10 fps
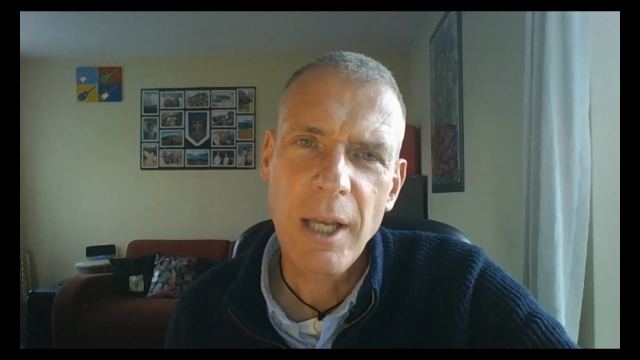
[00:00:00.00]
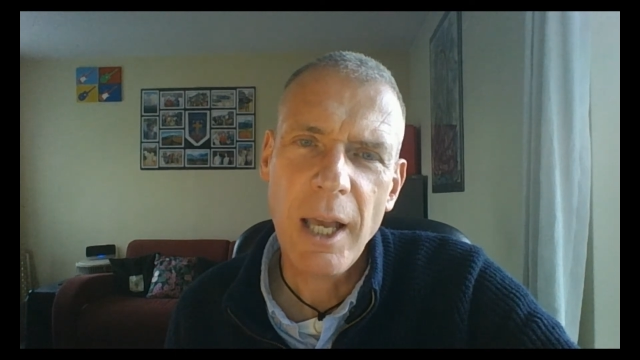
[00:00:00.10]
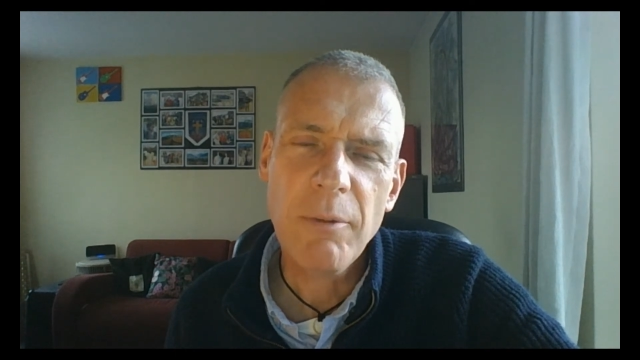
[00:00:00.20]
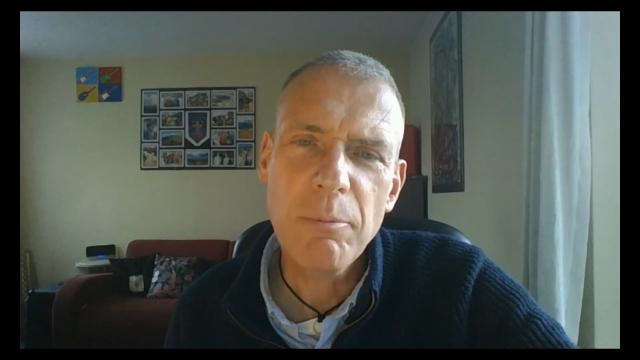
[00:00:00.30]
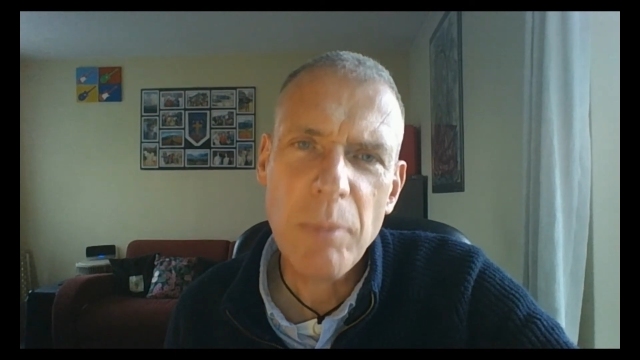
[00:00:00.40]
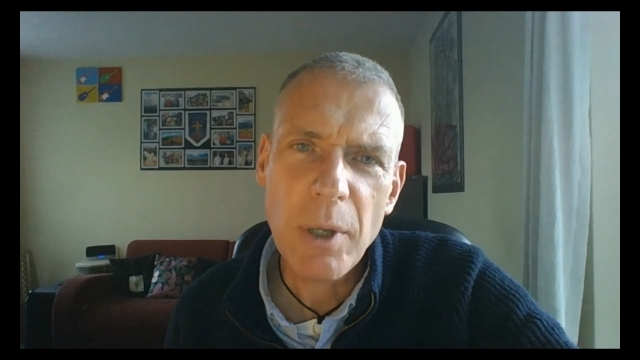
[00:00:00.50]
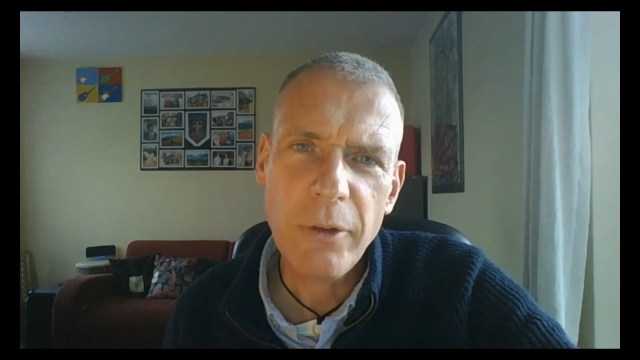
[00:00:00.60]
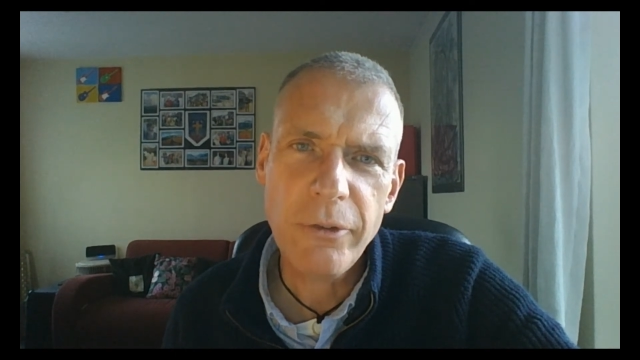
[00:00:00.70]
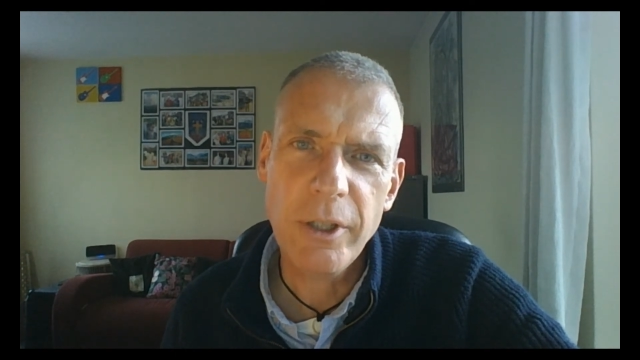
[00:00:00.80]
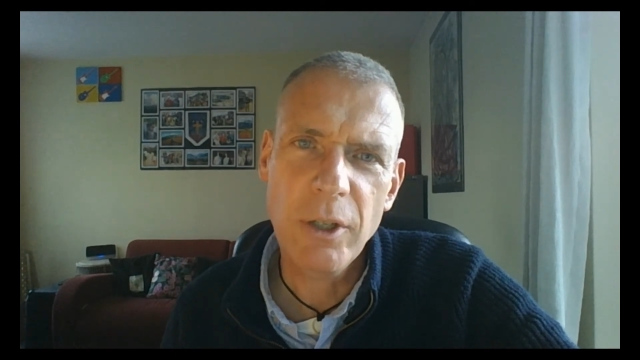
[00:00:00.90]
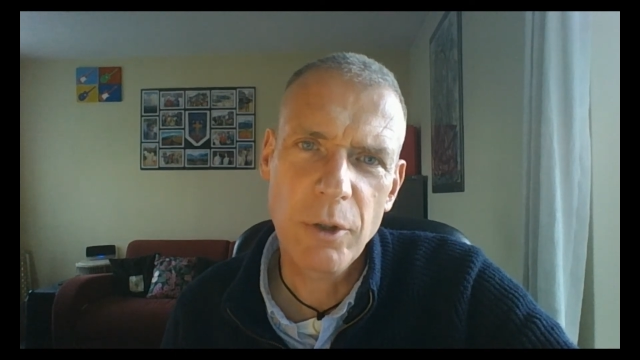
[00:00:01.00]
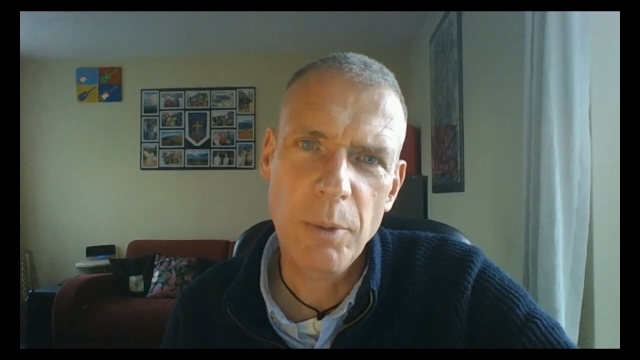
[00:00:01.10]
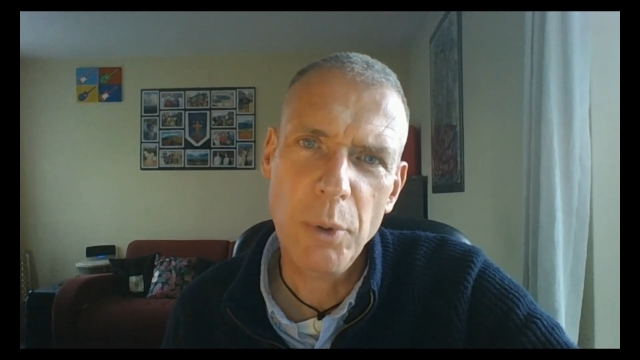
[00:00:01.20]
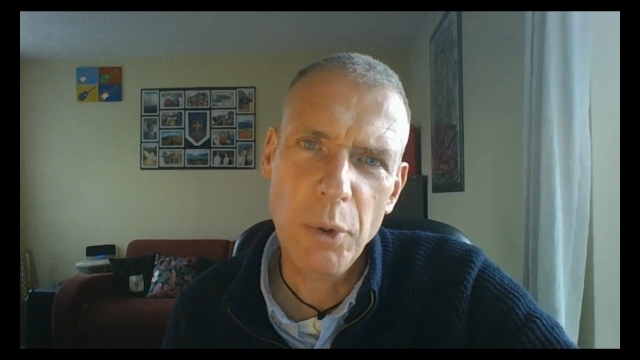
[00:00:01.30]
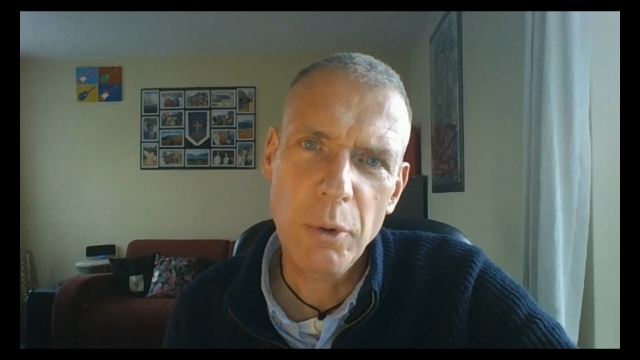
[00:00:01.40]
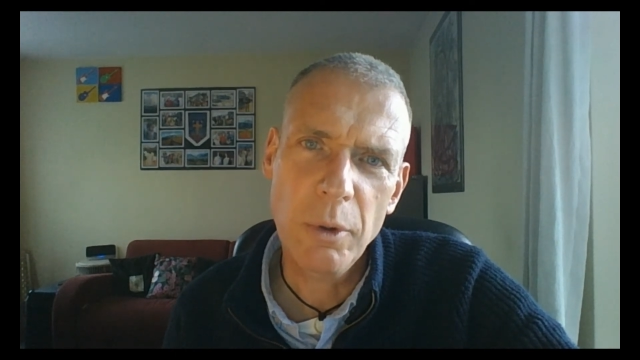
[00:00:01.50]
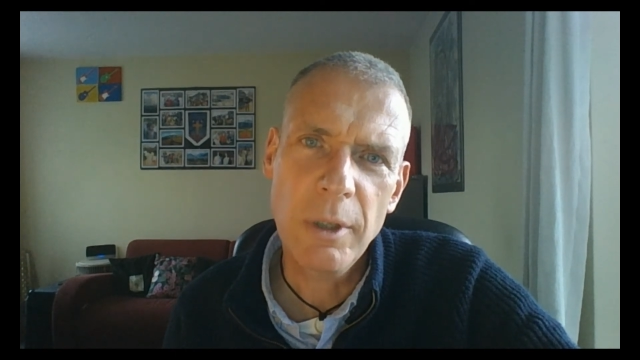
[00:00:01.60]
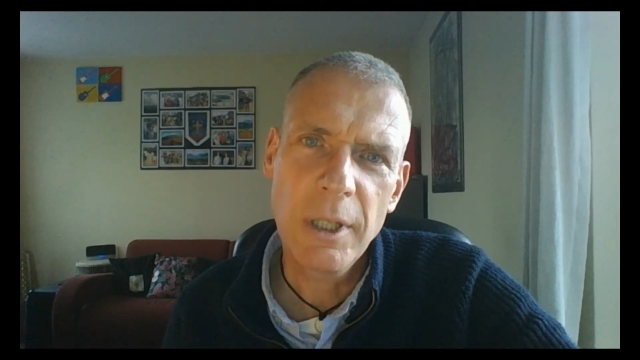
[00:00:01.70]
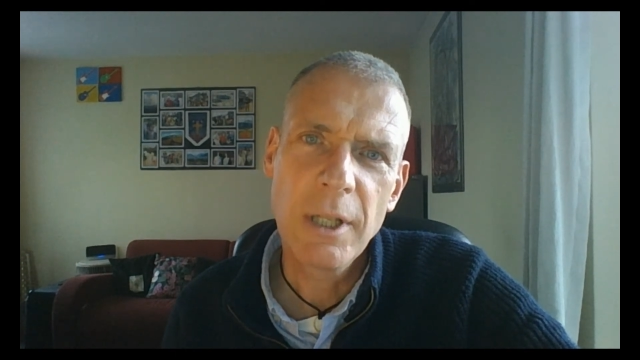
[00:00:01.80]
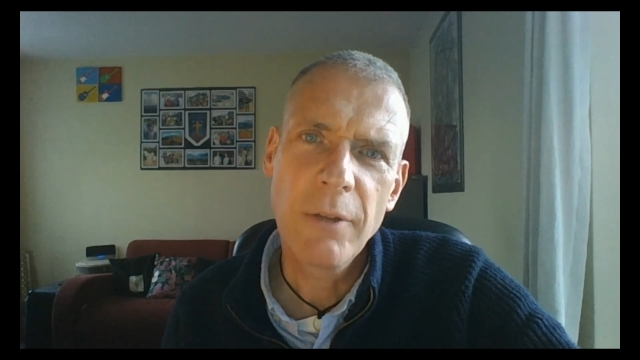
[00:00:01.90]
Have mercy on the
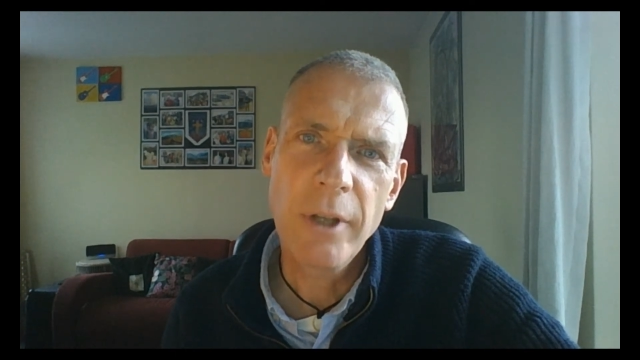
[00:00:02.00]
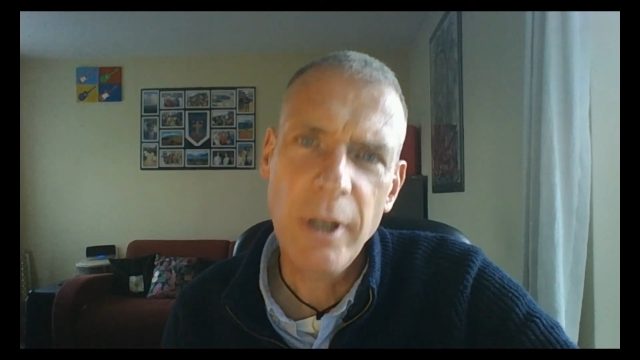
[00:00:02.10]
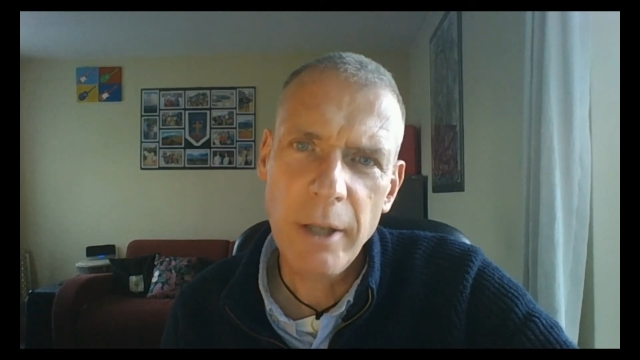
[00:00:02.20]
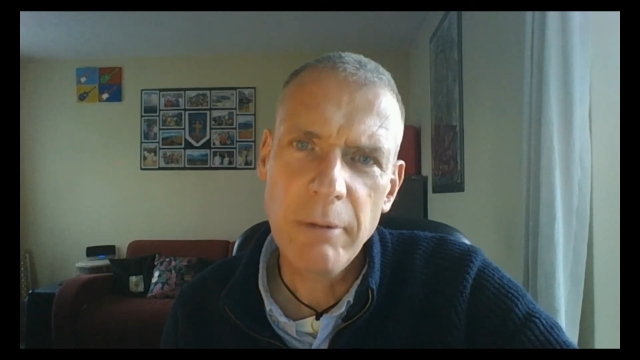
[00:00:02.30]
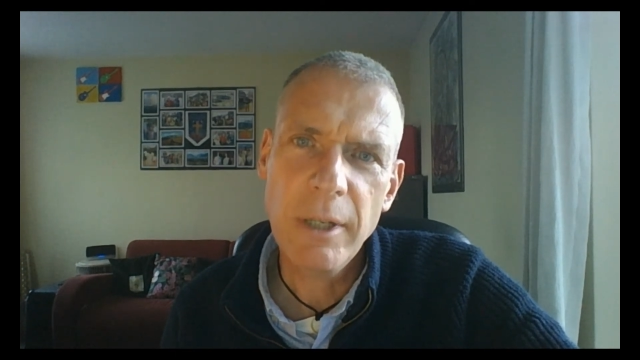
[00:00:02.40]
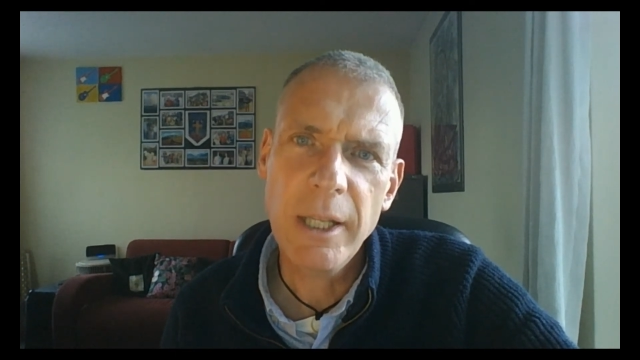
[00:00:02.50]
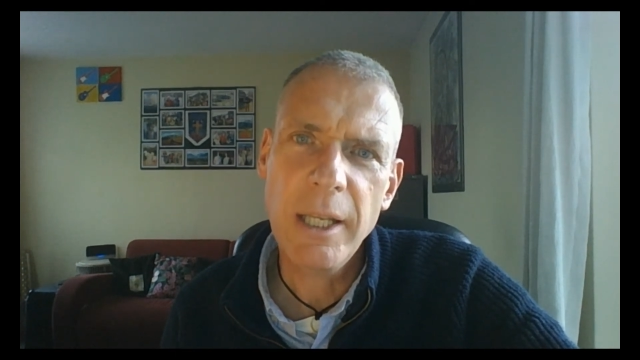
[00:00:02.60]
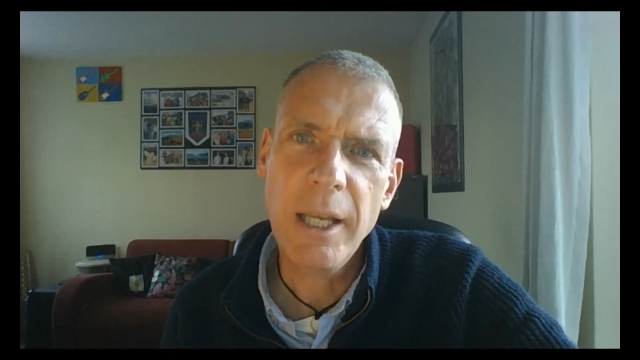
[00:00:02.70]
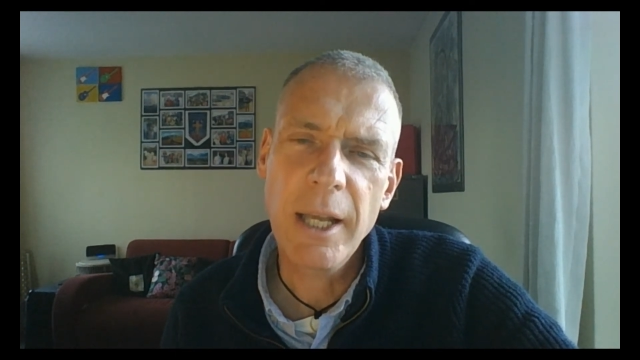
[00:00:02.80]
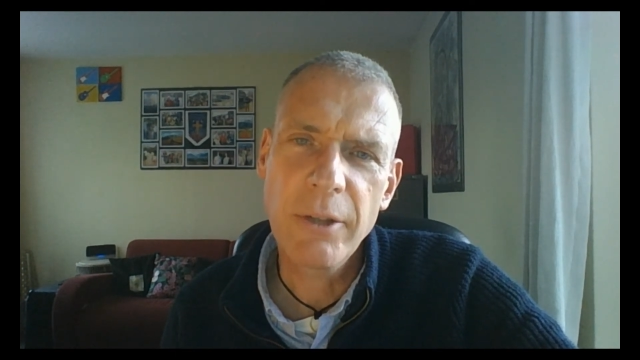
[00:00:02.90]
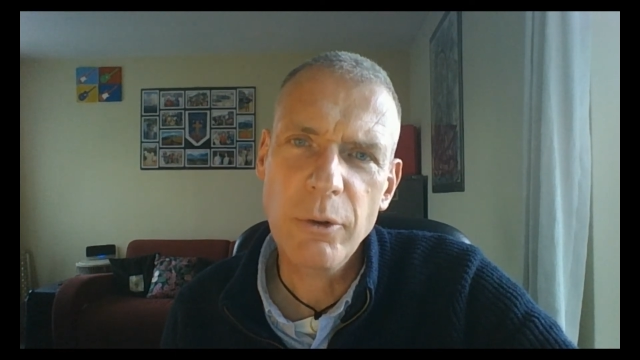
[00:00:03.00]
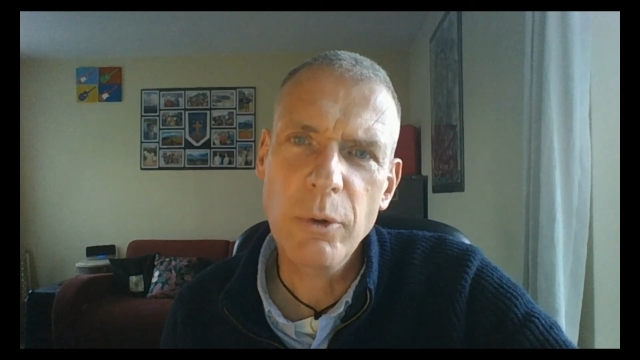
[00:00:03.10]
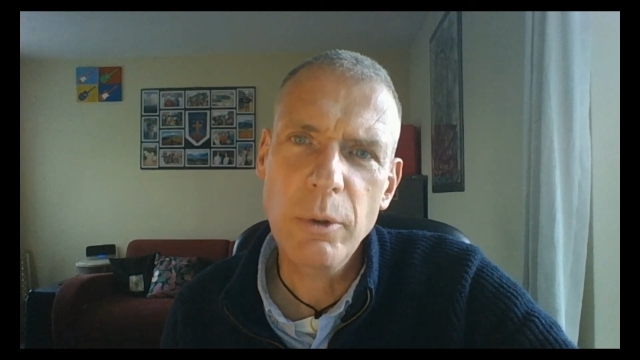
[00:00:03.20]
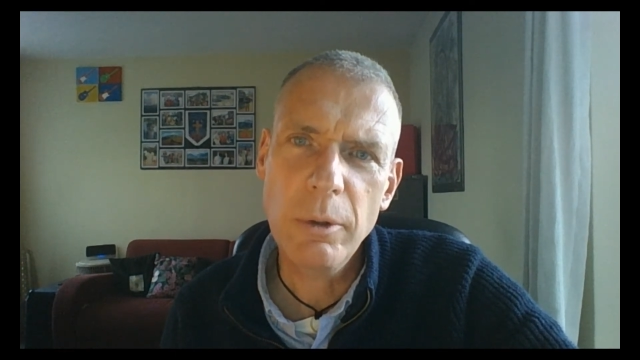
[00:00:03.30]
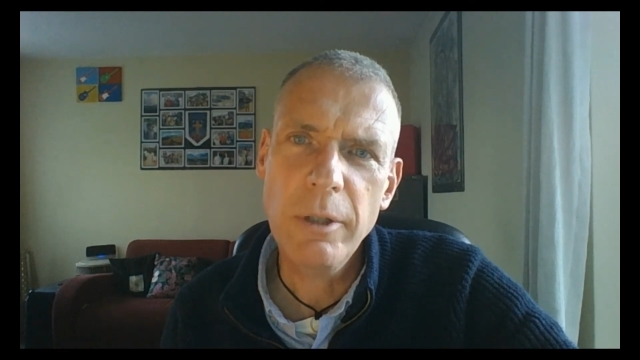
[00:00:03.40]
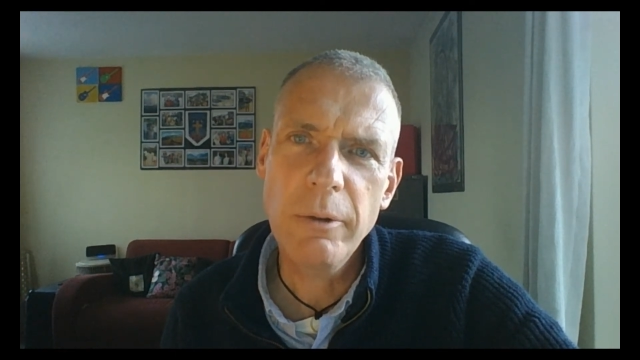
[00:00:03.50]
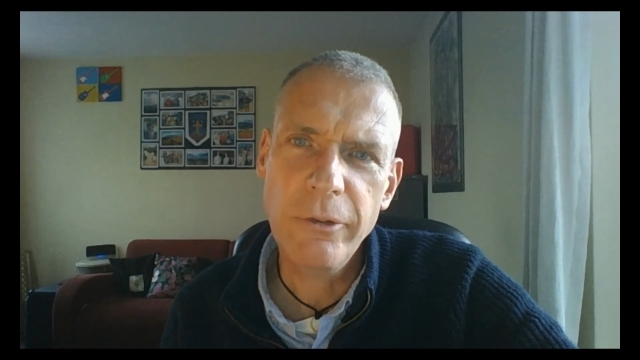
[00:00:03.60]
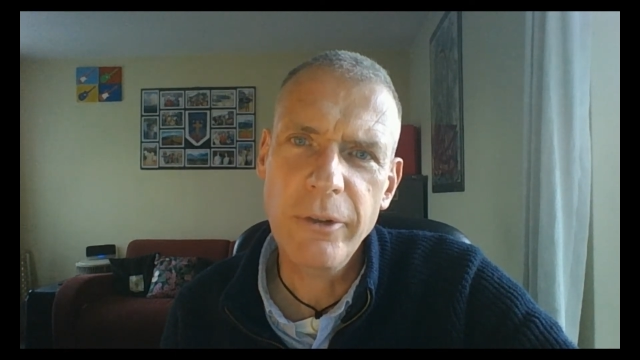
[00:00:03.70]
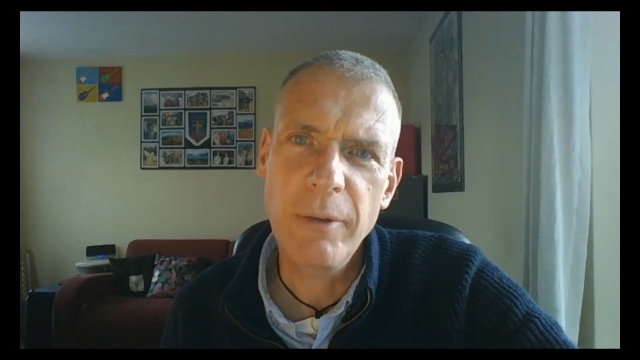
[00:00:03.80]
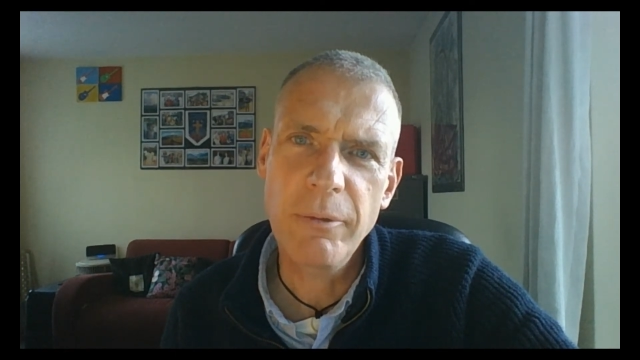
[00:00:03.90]
poor, the lonely, and all who
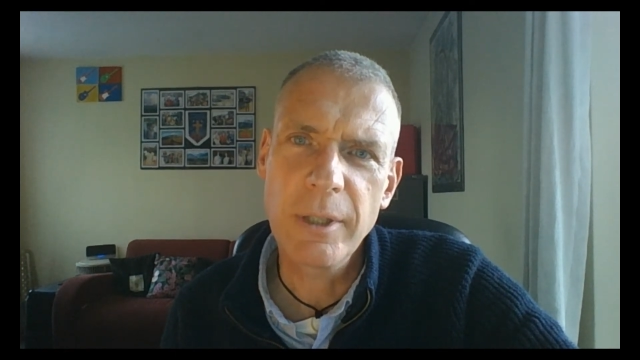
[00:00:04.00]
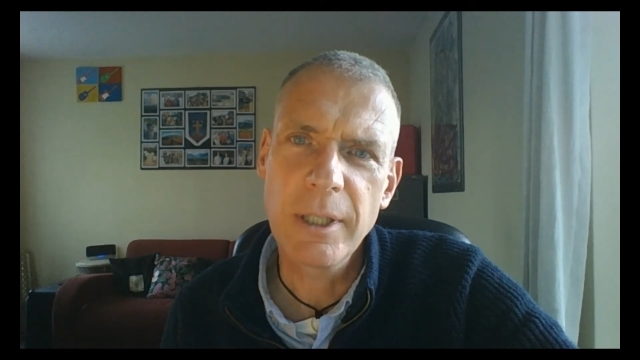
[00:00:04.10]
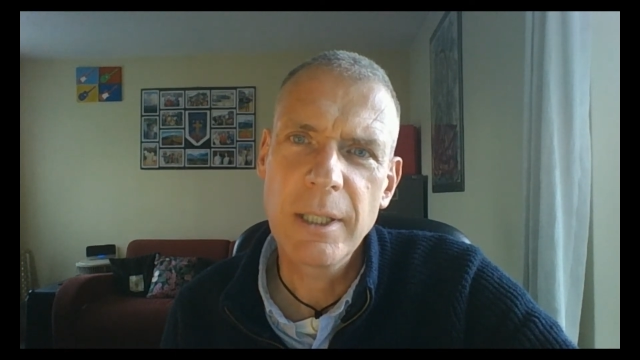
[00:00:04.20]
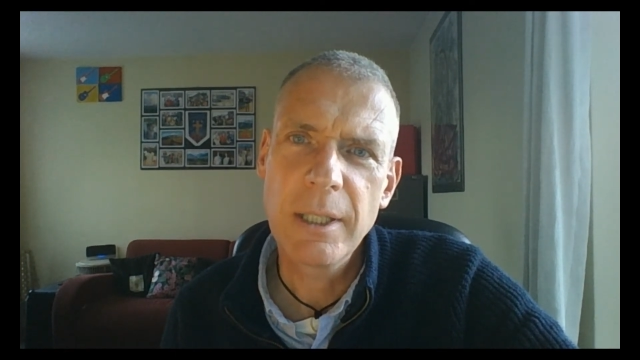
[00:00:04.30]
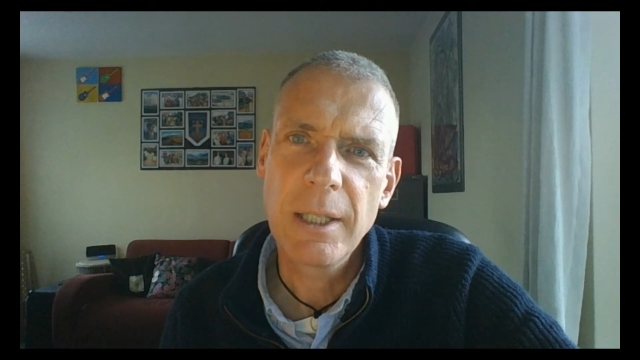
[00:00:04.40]
suffer.